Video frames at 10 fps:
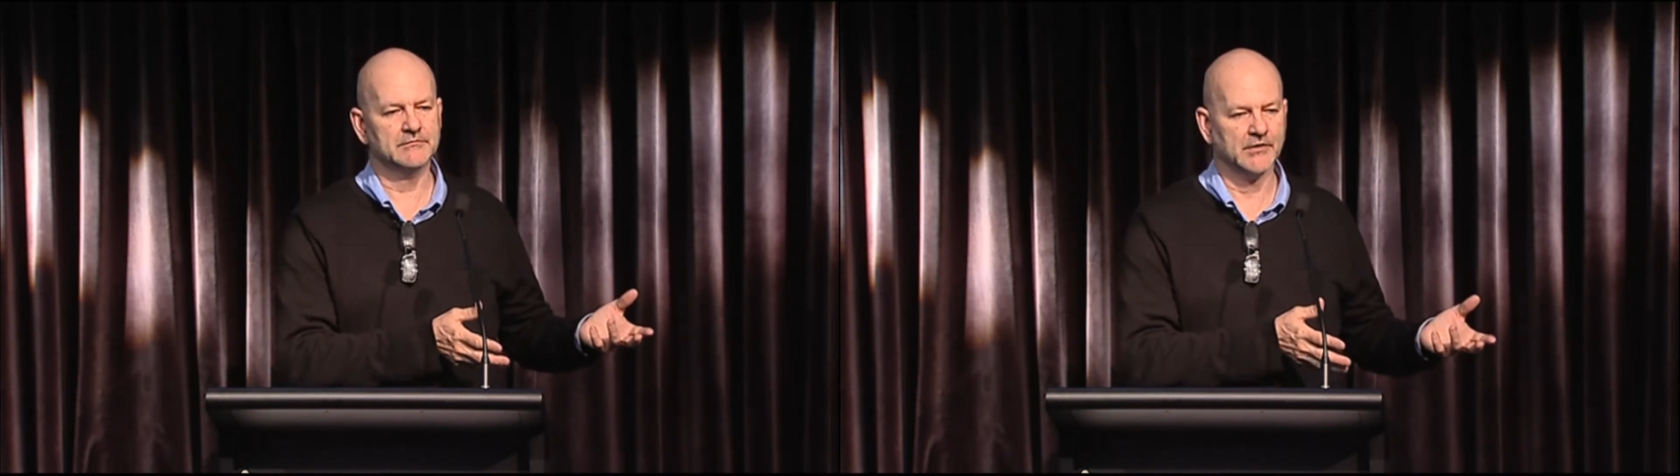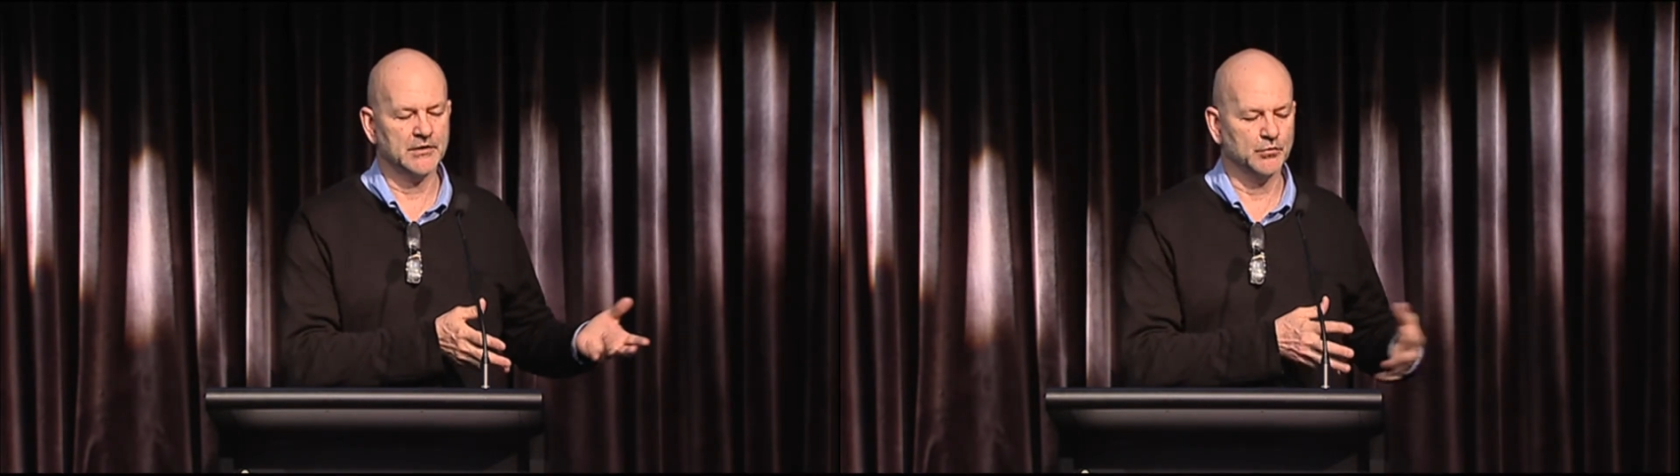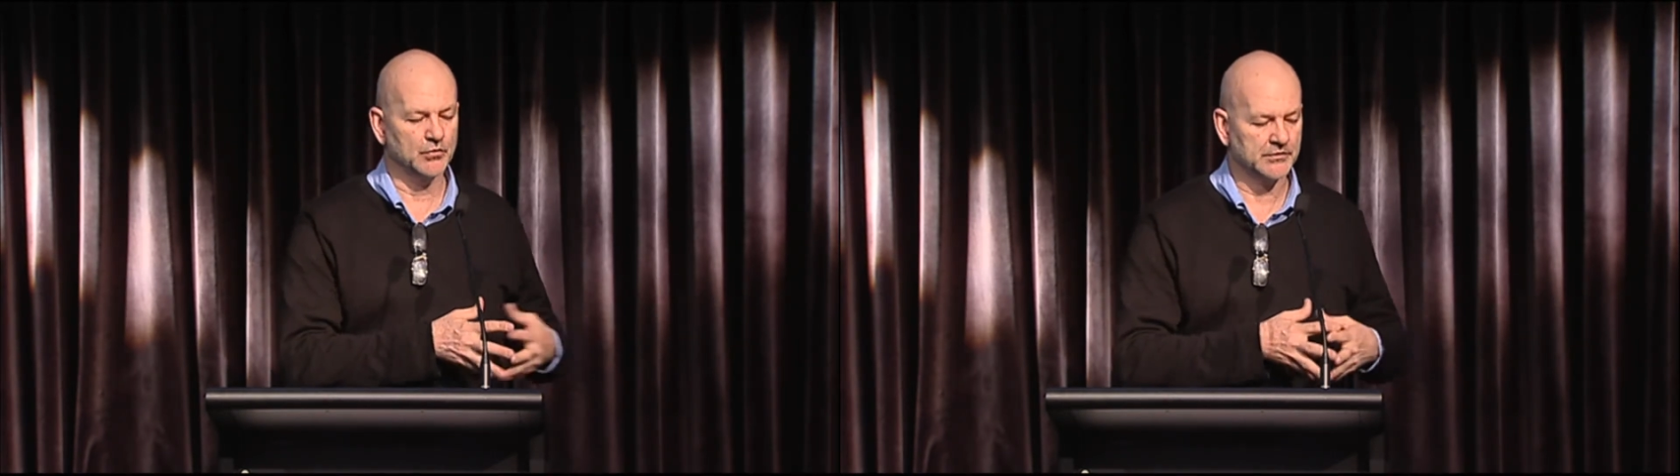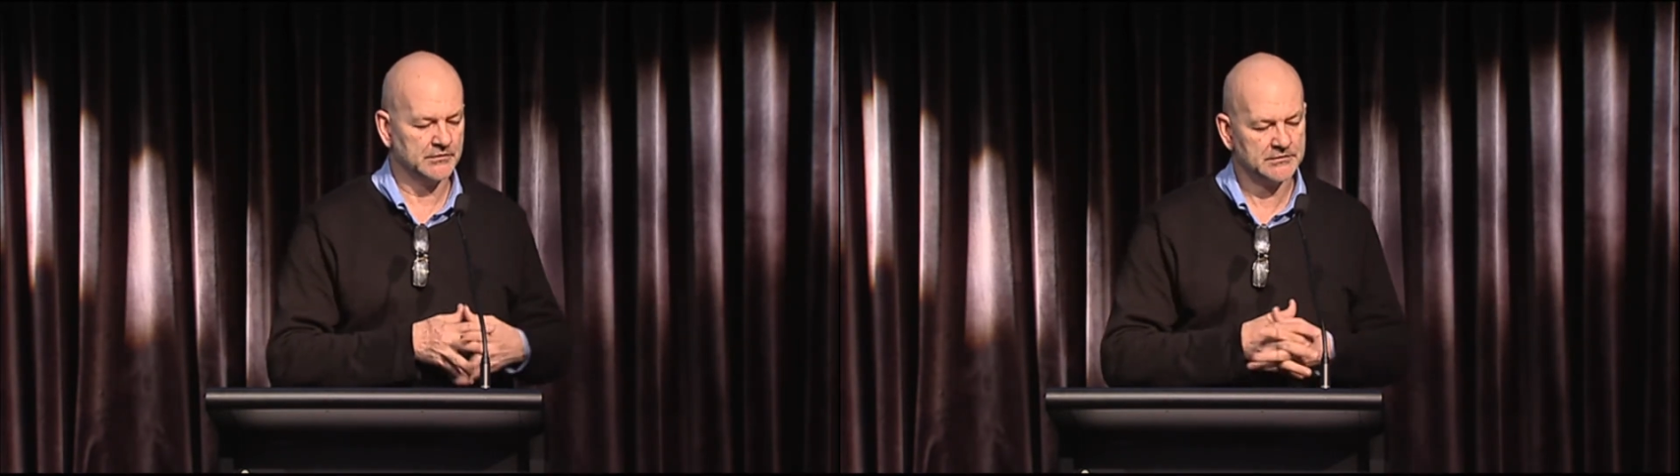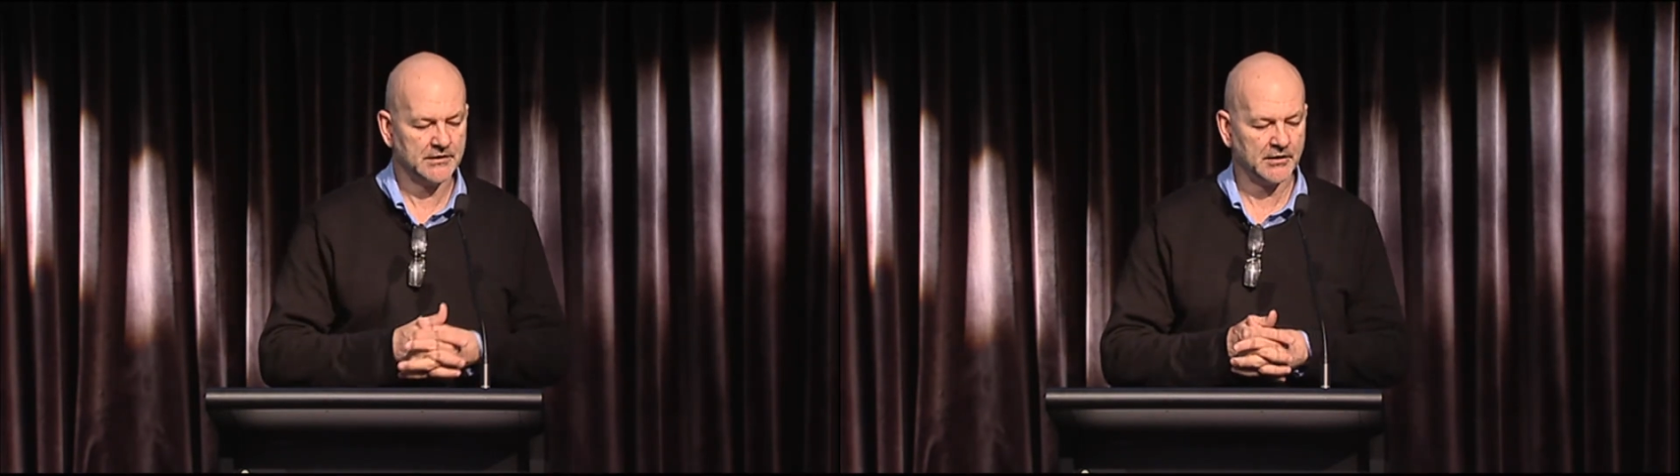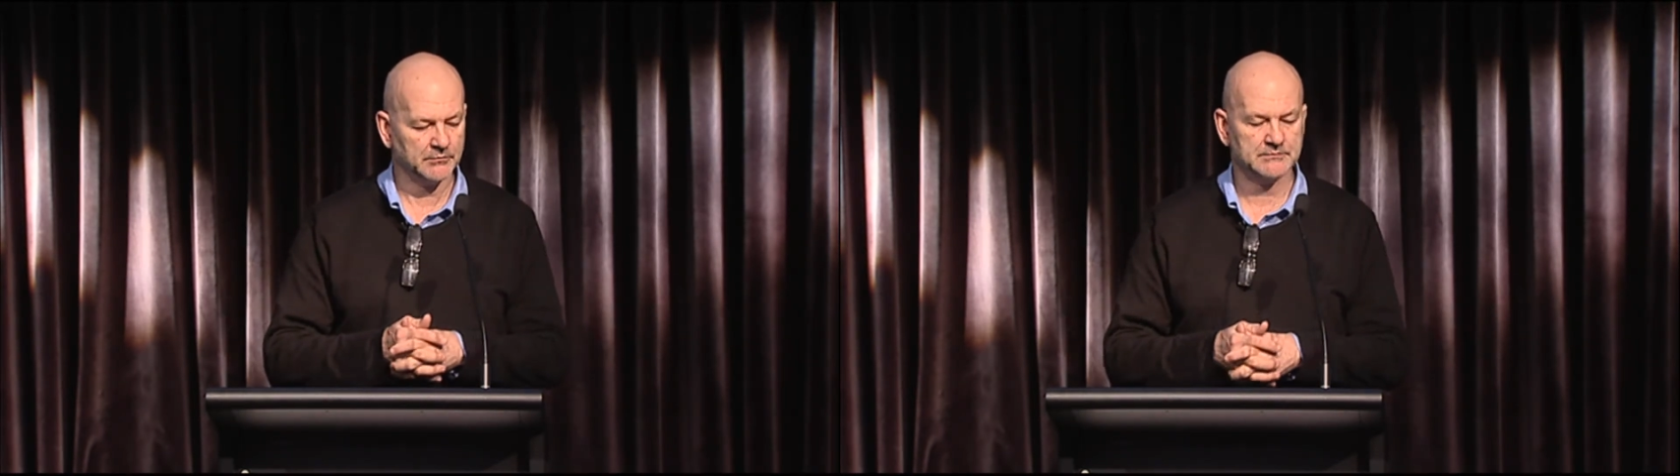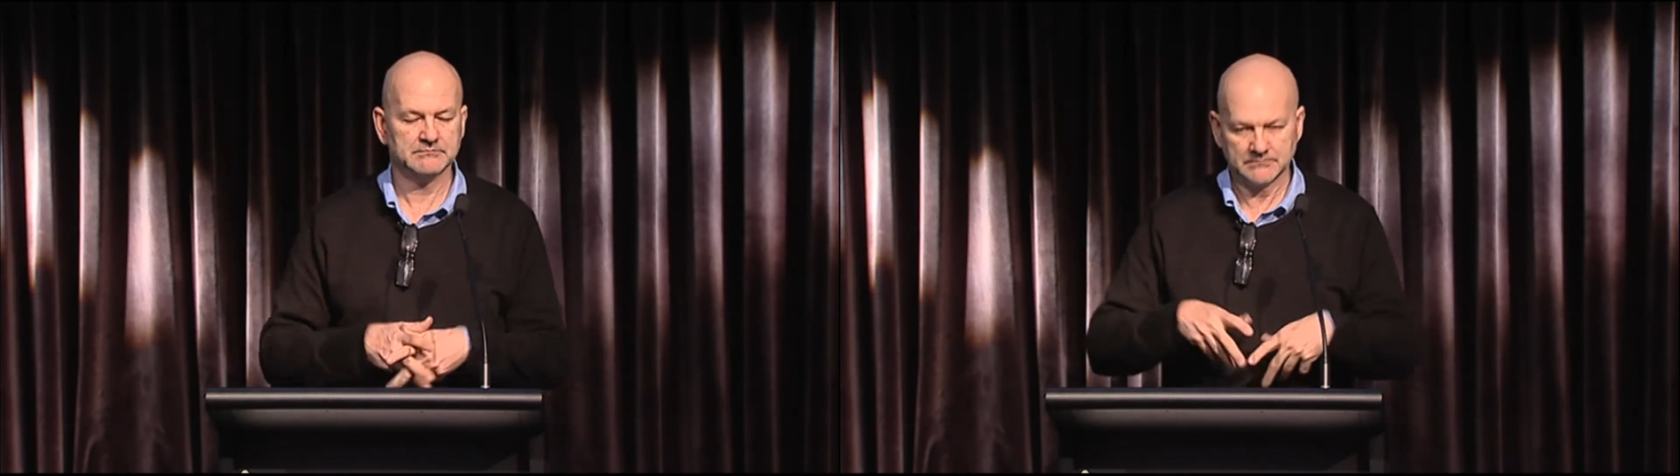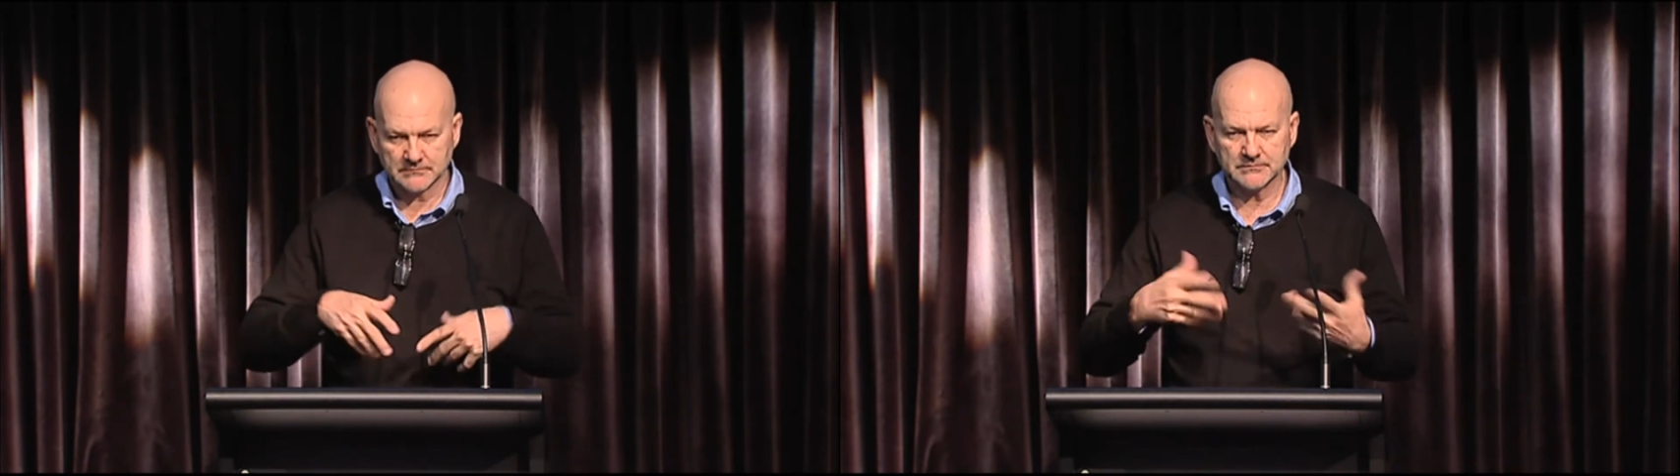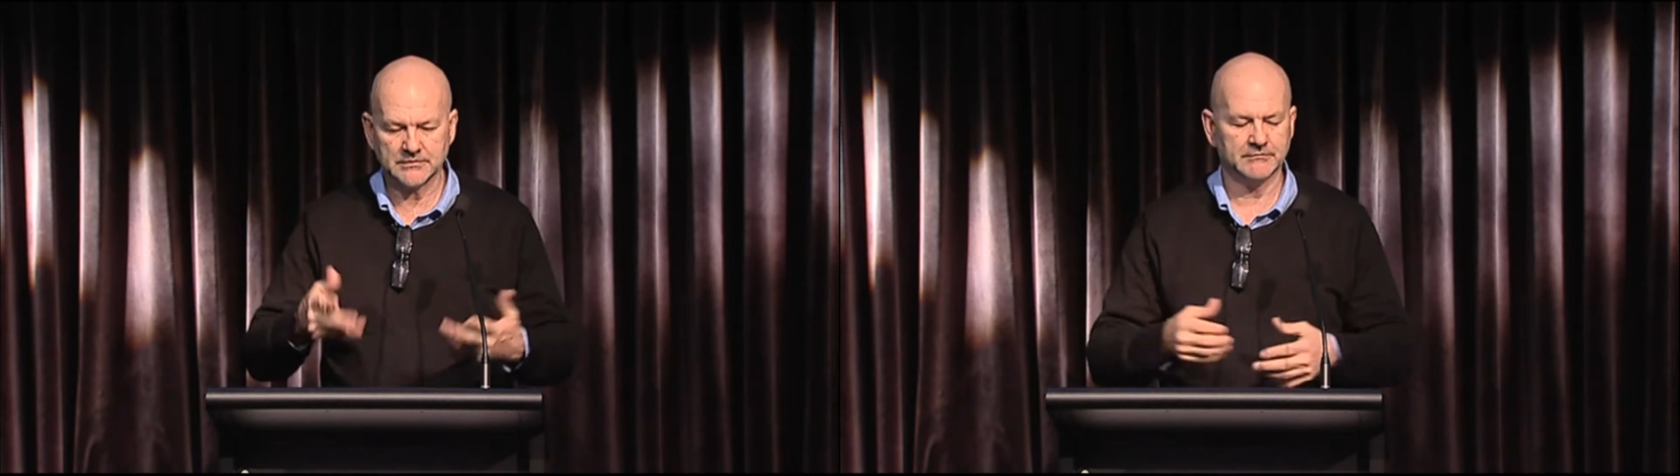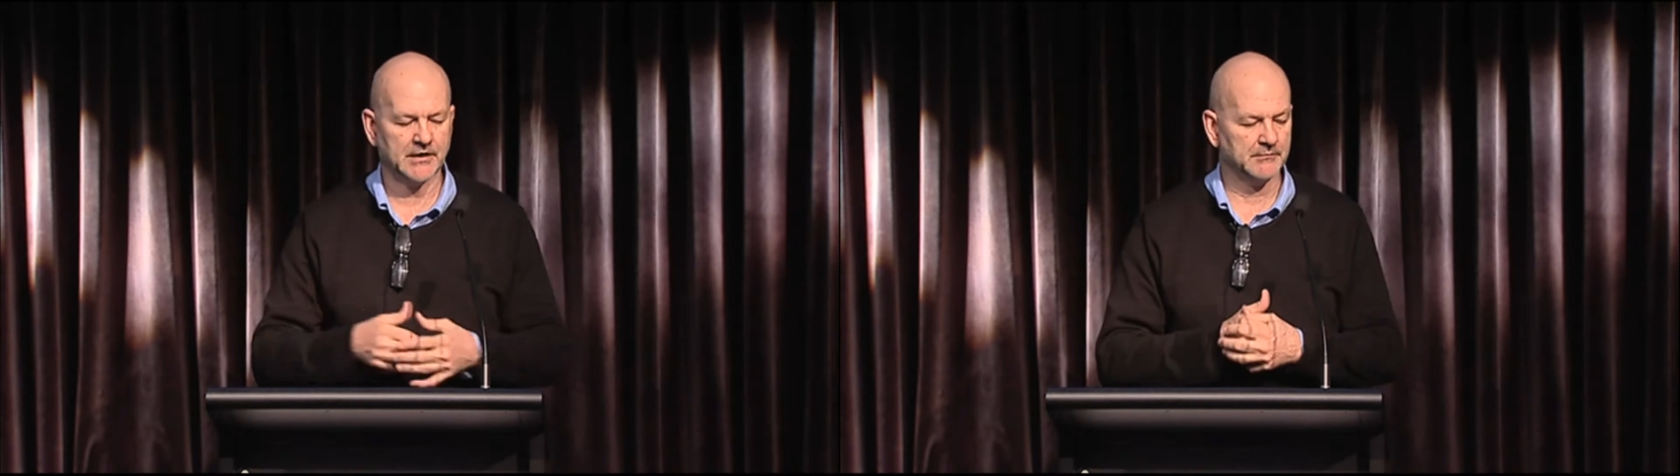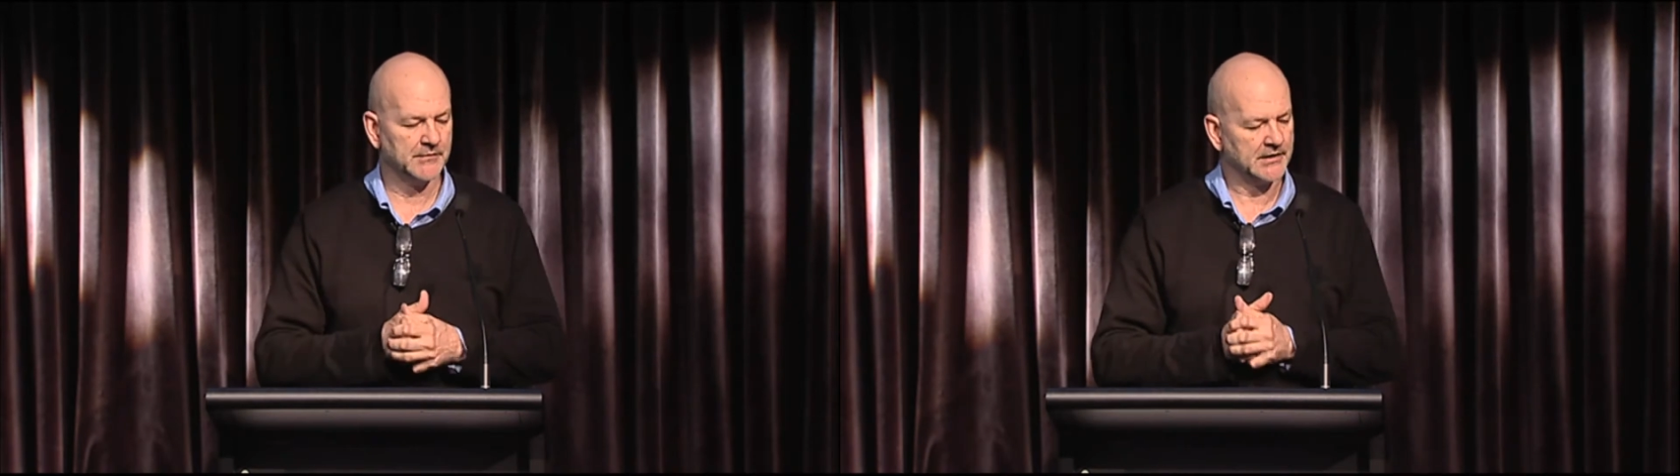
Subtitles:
find water to help develop